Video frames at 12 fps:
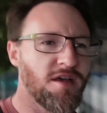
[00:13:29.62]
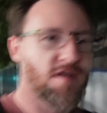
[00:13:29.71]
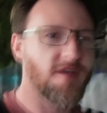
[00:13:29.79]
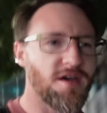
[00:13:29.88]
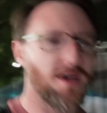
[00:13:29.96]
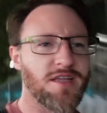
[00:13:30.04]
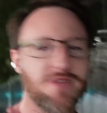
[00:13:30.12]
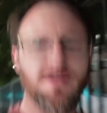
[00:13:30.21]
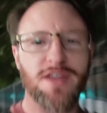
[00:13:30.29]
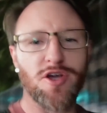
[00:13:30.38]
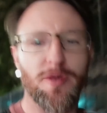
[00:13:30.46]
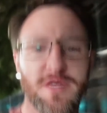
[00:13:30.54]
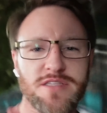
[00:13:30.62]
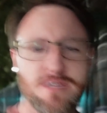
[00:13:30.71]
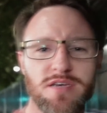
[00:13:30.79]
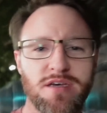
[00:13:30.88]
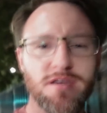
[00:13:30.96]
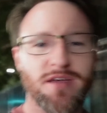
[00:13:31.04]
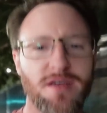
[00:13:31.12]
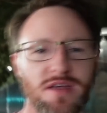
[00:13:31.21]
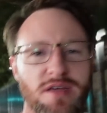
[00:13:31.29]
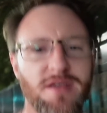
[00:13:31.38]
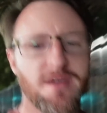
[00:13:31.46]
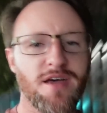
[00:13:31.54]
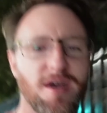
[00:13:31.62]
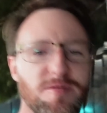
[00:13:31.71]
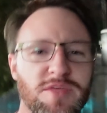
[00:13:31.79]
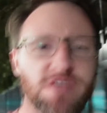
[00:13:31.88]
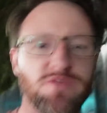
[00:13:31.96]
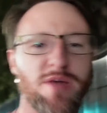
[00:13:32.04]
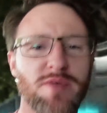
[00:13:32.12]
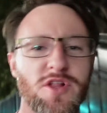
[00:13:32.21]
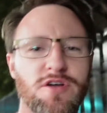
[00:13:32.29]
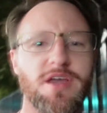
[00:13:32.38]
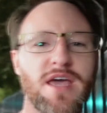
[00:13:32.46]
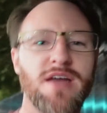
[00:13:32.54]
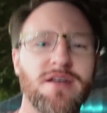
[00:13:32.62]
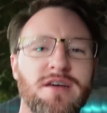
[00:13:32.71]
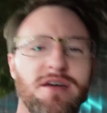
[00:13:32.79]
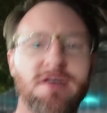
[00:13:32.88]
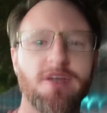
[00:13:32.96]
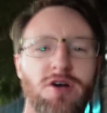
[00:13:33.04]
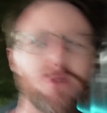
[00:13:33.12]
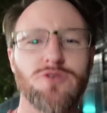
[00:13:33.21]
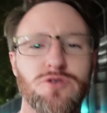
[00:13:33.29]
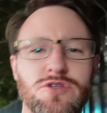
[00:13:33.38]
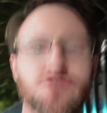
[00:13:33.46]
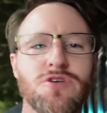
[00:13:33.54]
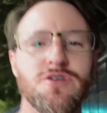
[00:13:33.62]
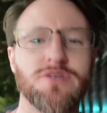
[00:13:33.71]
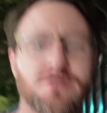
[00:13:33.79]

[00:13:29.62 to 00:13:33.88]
Leave any comments. Thanks for coming along again. I'll talk to you soon.